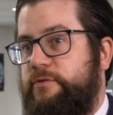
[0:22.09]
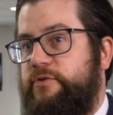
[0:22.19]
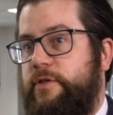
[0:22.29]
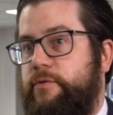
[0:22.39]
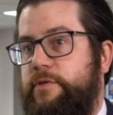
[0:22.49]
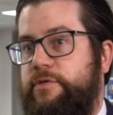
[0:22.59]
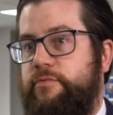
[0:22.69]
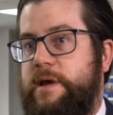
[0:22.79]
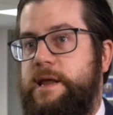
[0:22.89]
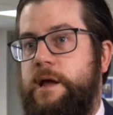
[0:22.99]
so there are
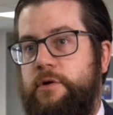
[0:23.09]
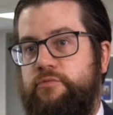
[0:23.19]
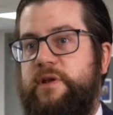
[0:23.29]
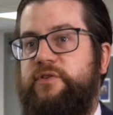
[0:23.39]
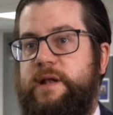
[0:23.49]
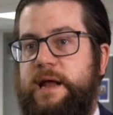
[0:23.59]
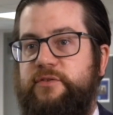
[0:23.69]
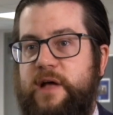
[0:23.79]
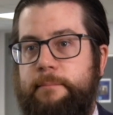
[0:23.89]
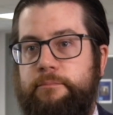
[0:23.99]
3 written
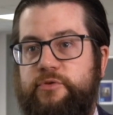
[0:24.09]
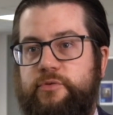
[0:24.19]
exams